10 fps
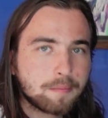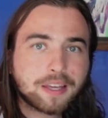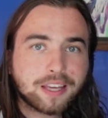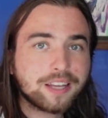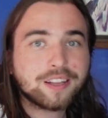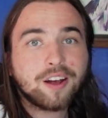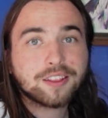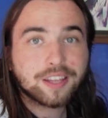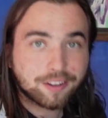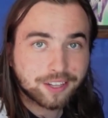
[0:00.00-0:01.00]
making it not
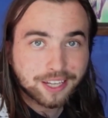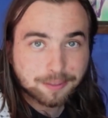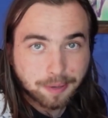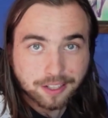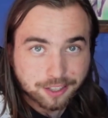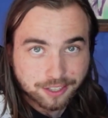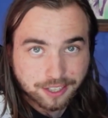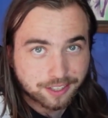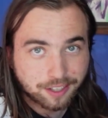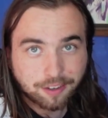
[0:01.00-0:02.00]
nearly as
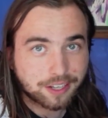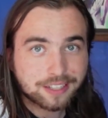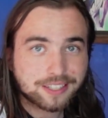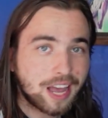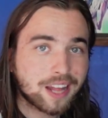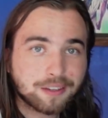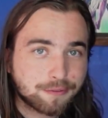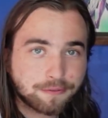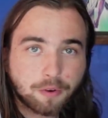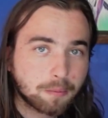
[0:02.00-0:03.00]
punishing to go against any
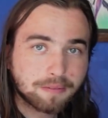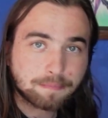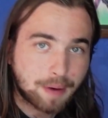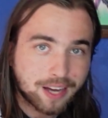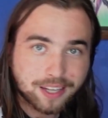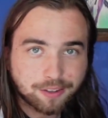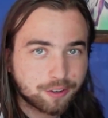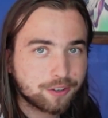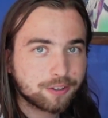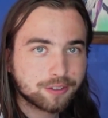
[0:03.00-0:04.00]
form of bind
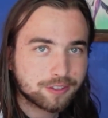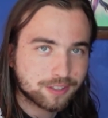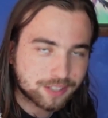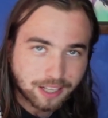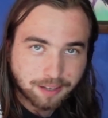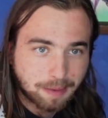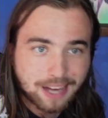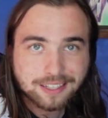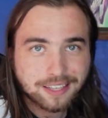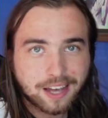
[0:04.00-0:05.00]
or sending
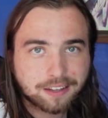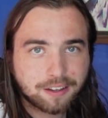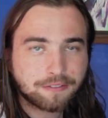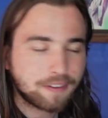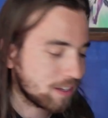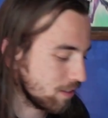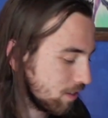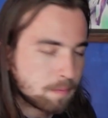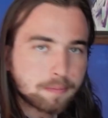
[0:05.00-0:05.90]
back to deck effects.